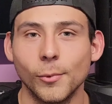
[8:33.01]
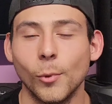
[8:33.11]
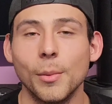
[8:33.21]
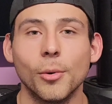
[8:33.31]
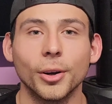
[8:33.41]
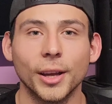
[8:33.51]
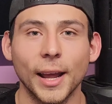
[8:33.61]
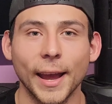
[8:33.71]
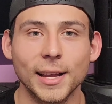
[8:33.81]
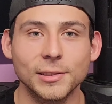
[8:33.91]
What more could
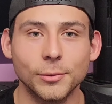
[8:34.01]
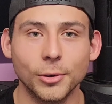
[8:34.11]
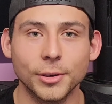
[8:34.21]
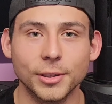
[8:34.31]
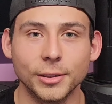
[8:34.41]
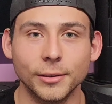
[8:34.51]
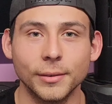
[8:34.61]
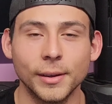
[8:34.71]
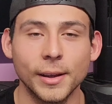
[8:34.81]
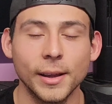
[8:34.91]
I ask for? So,
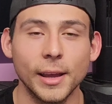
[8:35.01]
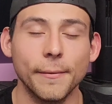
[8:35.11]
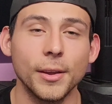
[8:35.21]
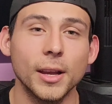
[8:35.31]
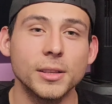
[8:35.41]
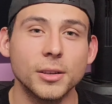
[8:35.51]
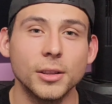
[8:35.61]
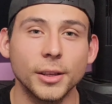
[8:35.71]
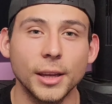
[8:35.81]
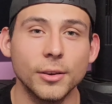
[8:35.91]
if you guys are
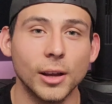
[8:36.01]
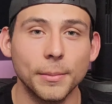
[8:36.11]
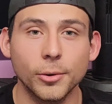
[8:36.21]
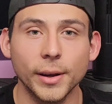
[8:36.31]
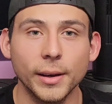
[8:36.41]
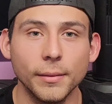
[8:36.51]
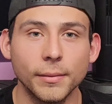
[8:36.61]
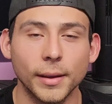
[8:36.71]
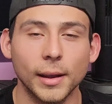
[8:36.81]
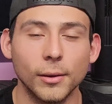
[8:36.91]
looking to upgrade,
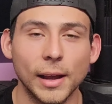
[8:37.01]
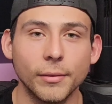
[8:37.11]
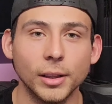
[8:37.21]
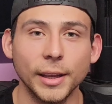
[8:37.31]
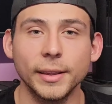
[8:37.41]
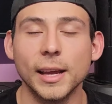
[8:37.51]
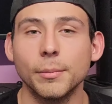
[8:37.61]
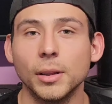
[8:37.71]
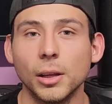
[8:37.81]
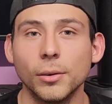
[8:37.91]
I'll have a link
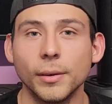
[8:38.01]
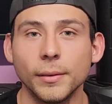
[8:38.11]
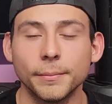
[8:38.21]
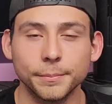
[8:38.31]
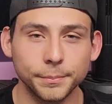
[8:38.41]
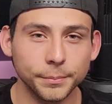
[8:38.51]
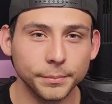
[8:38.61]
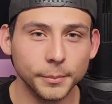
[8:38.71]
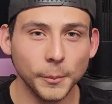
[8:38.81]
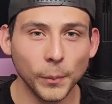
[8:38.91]
down below.
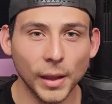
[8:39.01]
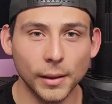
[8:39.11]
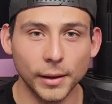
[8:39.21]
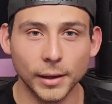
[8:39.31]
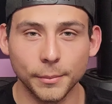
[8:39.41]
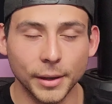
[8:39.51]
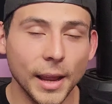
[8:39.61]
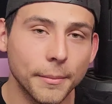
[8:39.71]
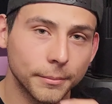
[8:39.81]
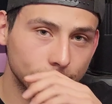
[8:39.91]
Uh, but
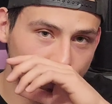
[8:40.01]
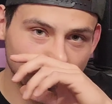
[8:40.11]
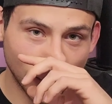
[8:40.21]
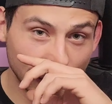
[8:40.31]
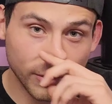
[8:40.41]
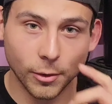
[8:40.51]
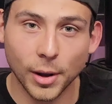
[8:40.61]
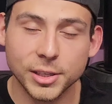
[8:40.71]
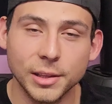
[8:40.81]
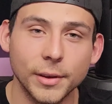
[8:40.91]
yeah, thank you for
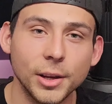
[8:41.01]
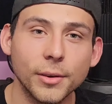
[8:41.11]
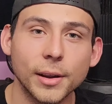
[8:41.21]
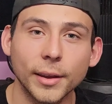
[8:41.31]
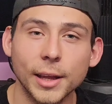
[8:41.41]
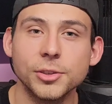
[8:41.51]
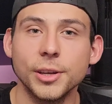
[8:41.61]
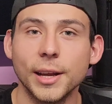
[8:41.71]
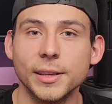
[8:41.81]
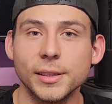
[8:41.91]
watching the video, and I'll catch
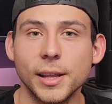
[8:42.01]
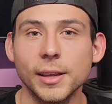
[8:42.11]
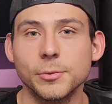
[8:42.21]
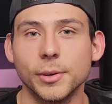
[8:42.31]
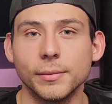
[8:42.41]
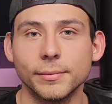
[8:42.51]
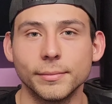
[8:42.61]
you guys in the next one.